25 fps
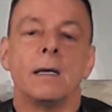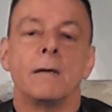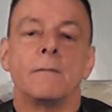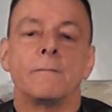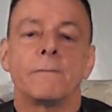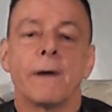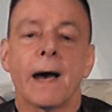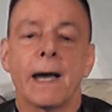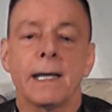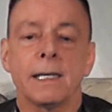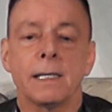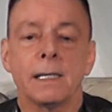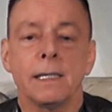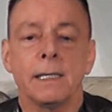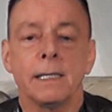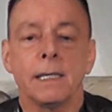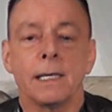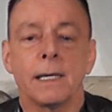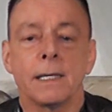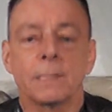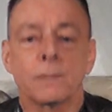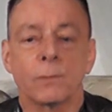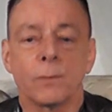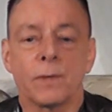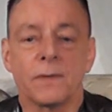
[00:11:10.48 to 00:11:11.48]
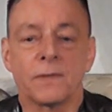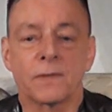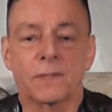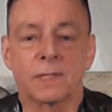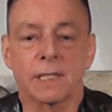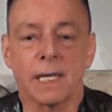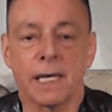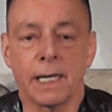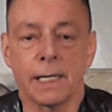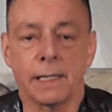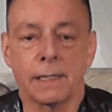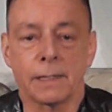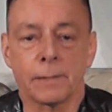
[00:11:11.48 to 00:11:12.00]
Finally, as we've
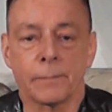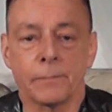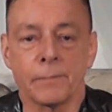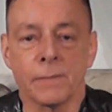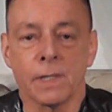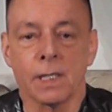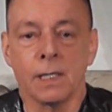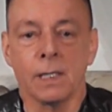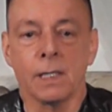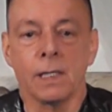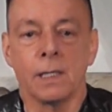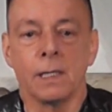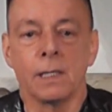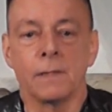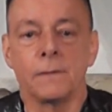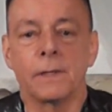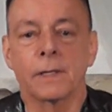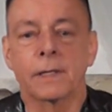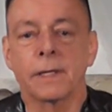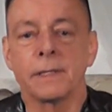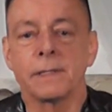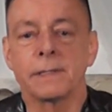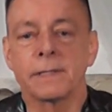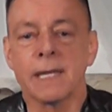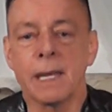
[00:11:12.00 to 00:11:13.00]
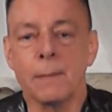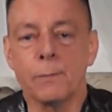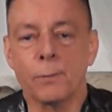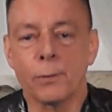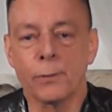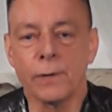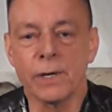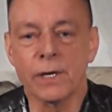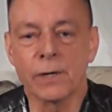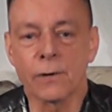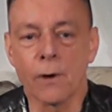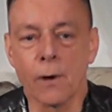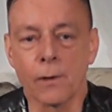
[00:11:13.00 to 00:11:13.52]
said, the
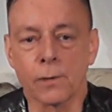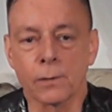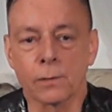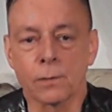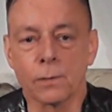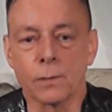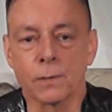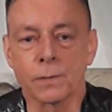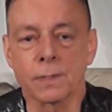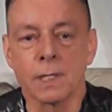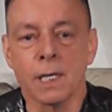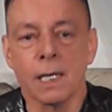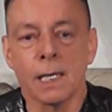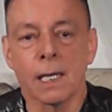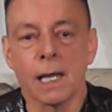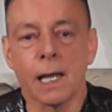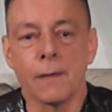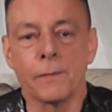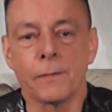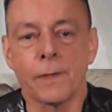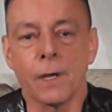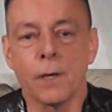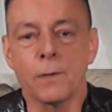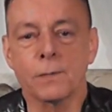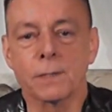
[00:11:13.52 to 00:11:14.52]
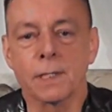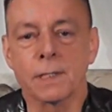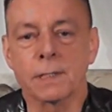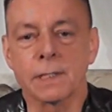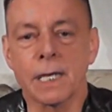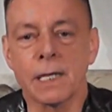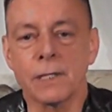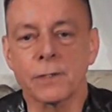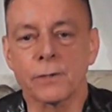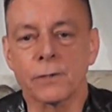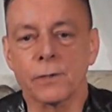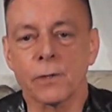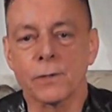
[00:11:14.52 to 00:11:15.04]
contemporary chronicles and those a
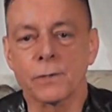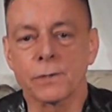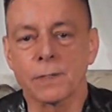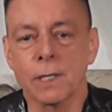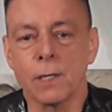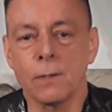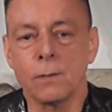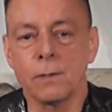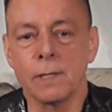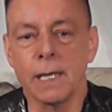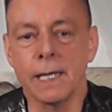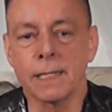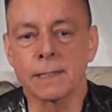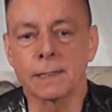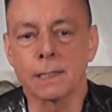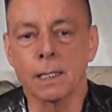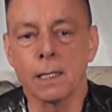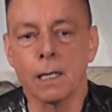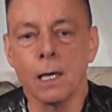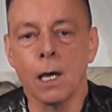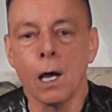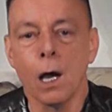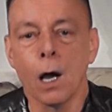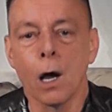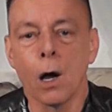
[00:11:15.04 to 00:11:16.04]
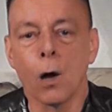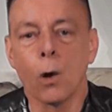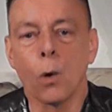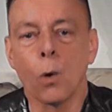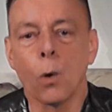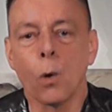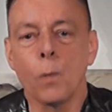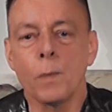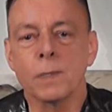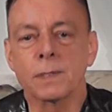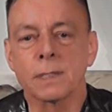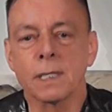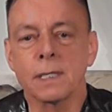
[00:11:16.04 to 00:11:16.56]
century or so later are
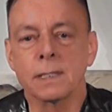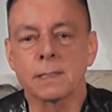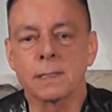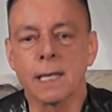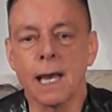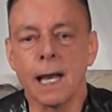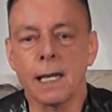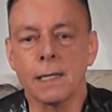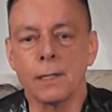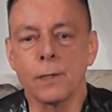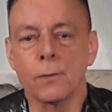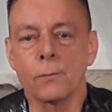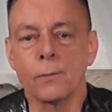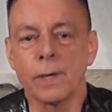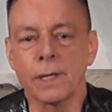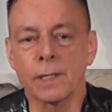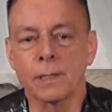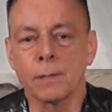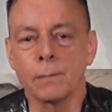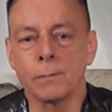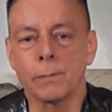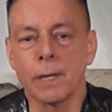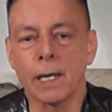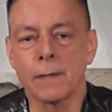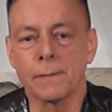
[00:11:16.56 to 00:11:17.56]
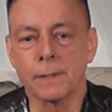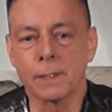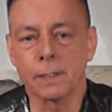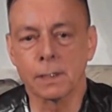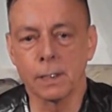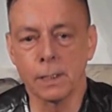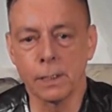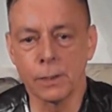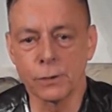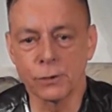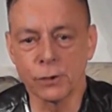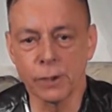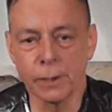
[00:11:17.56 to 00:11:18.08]
almost entirely written by the
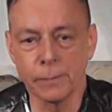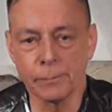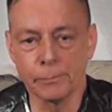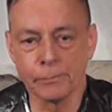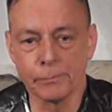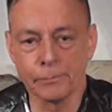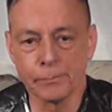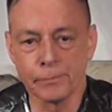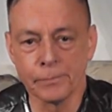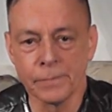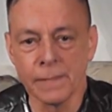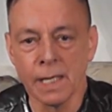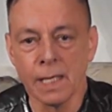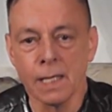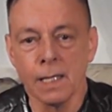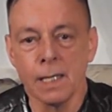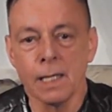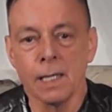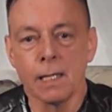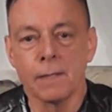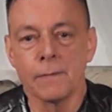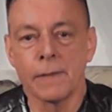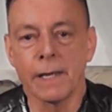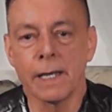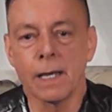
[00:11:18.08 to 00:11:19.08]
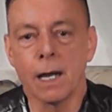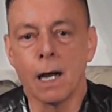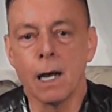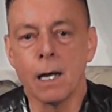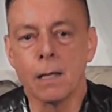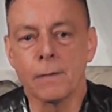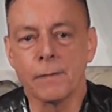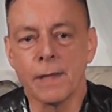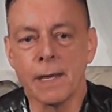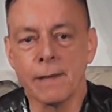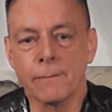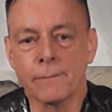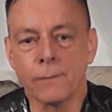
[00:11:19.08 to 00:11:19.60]
clergy. They
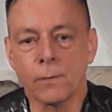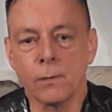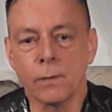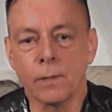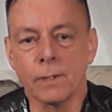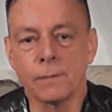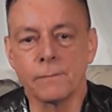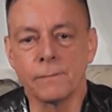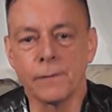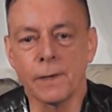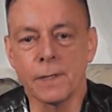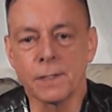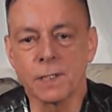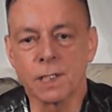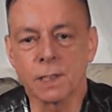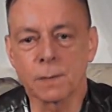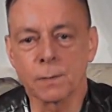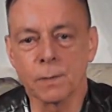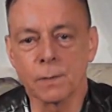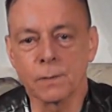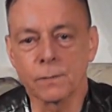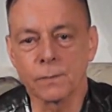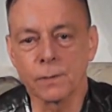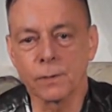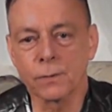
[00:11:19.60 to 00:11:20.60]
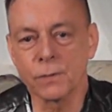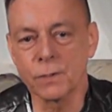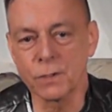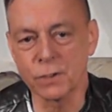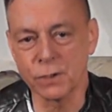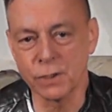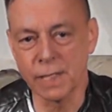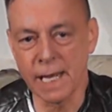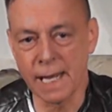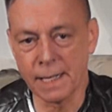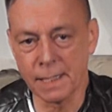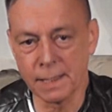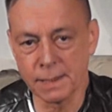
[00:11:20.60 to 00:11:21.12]
are therefore advertisements for
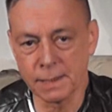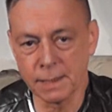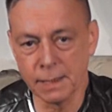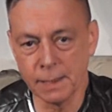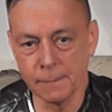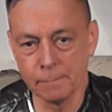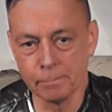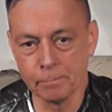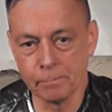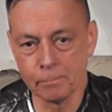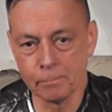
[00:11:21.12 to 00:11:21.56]
Christianity.